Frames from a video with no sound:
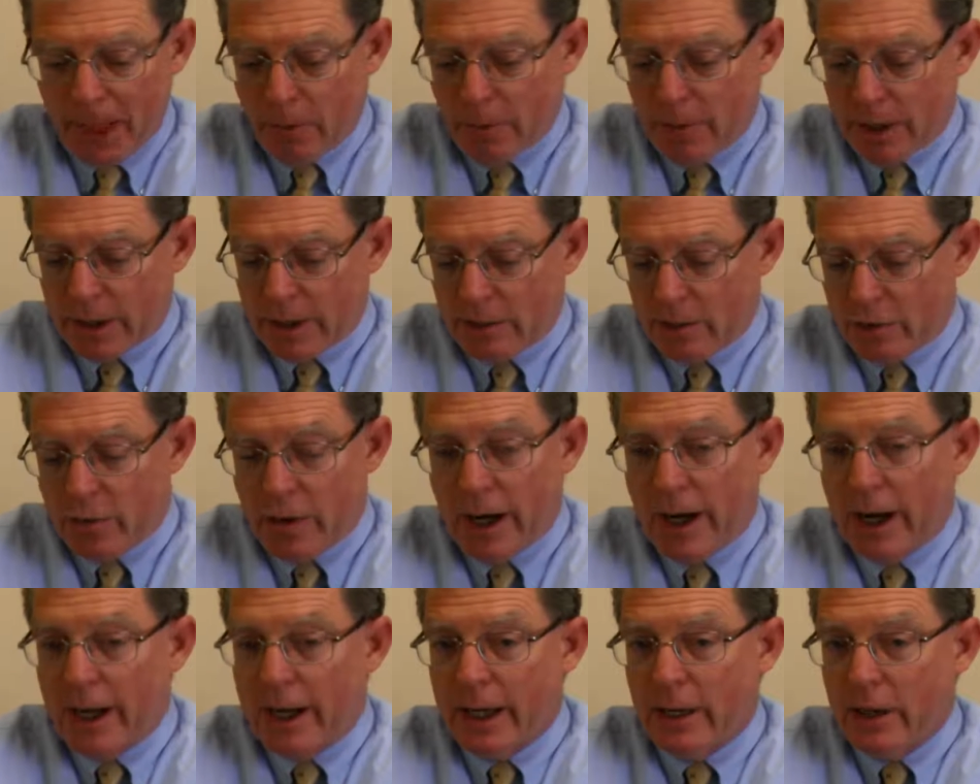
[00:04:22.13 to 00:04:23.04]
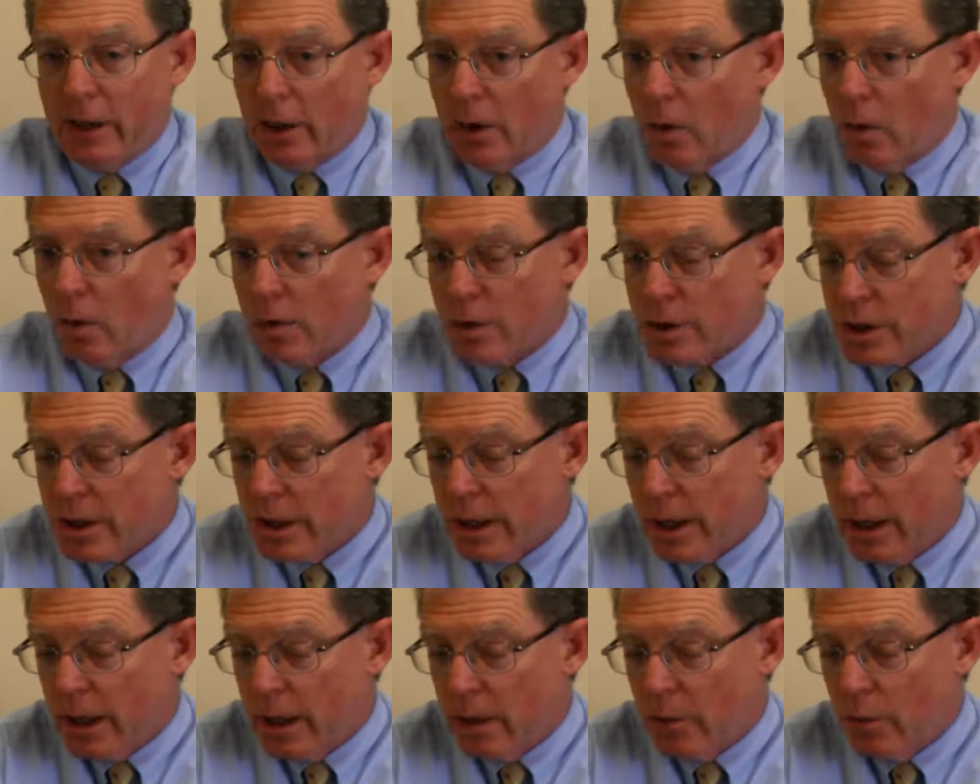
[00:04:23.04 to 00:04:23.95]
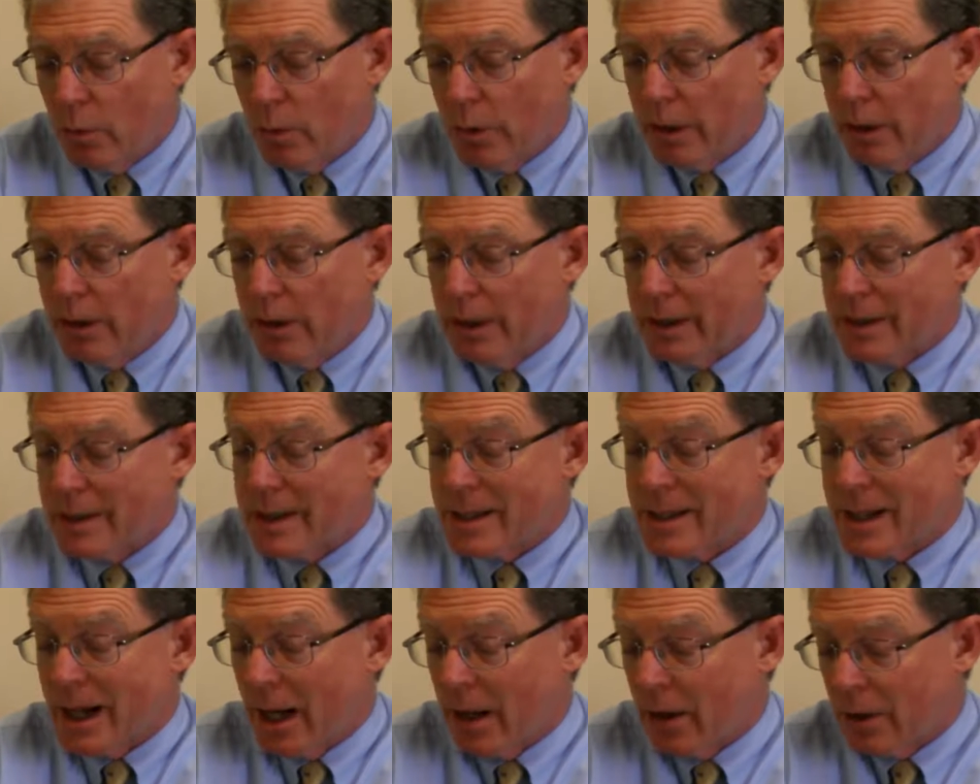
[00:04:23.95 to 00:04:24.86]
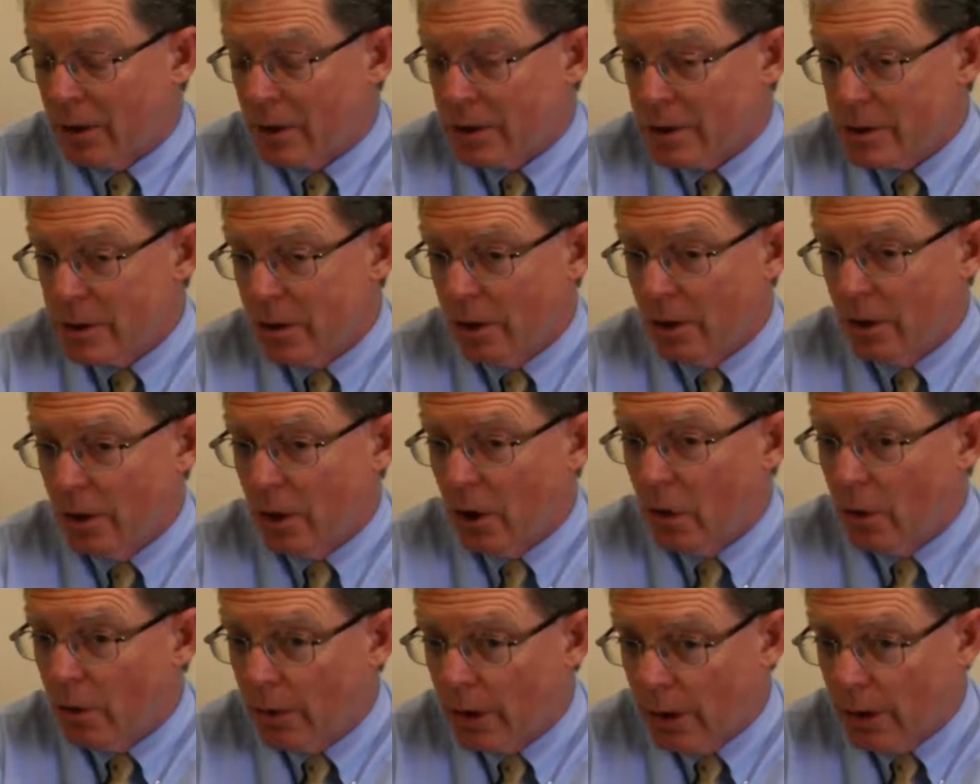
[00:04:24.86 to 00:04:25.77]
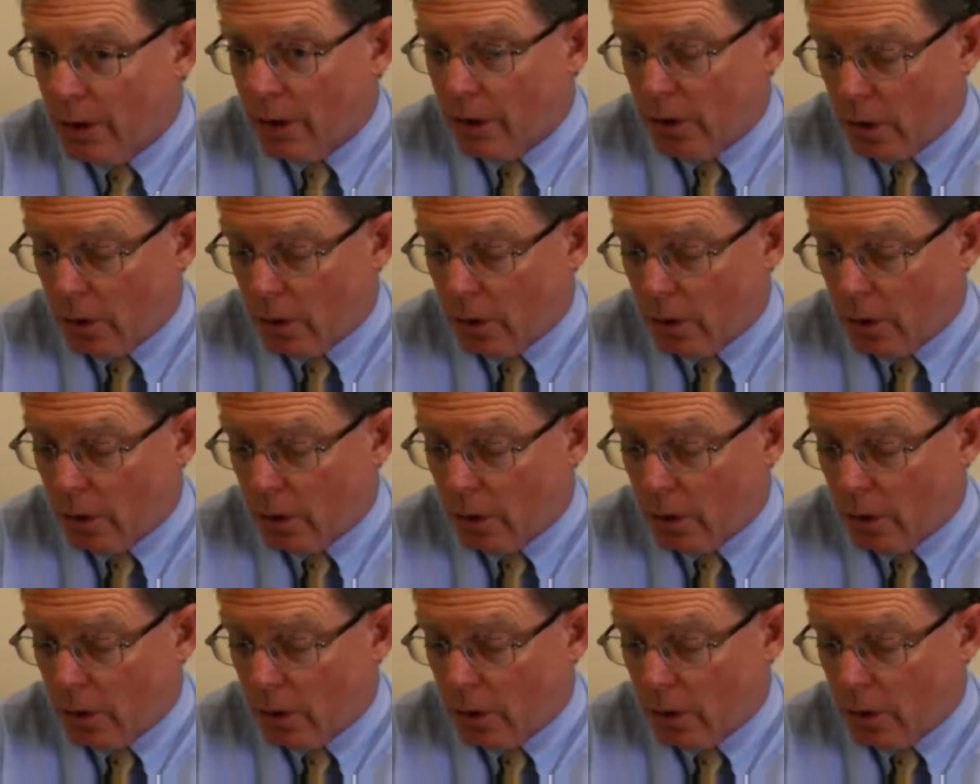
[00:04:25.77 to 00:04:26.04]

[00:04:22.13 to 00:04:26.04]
We can try and negotiate with the seller to lower their,